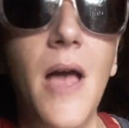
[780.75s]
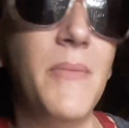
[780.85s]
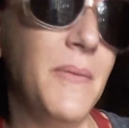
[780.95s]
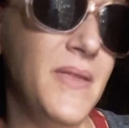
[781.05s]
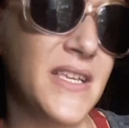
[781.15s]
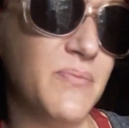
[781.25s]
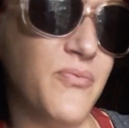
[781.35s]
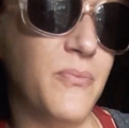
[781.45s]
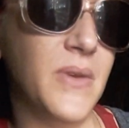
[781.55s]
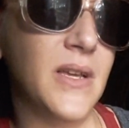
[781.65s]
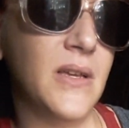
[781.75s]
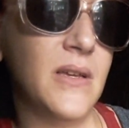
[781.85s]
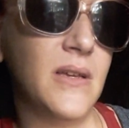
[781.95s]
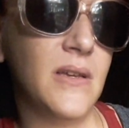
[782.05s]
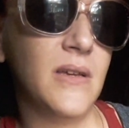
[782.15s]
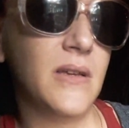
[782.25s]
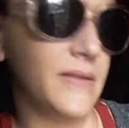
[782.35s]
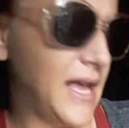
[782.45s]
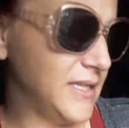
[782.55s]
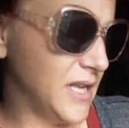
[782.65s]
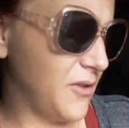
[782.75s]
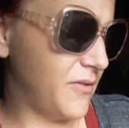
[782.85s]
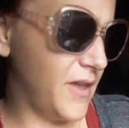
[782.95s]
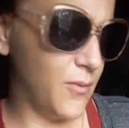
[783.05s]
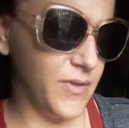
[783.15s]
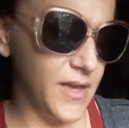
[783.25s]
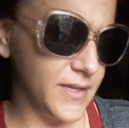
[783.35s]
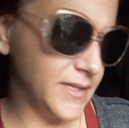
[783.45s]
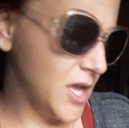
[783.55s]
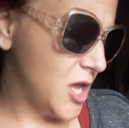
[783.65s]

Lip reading: Maybe that's another thing with this.